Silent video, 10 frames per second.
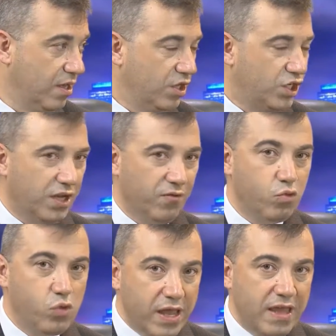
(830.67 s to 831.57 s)
She had a
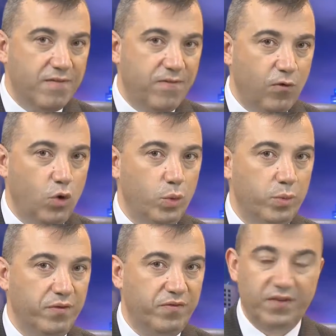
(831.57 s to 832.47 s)
rare form
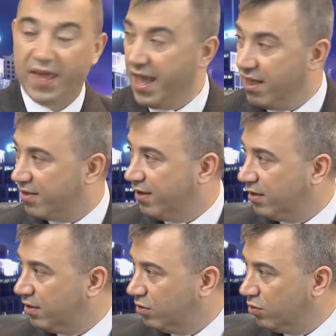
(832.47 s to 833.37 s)
of cancer,
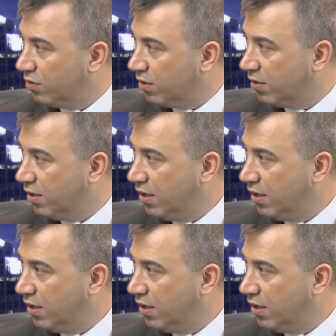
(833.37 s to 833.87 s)
Nunz,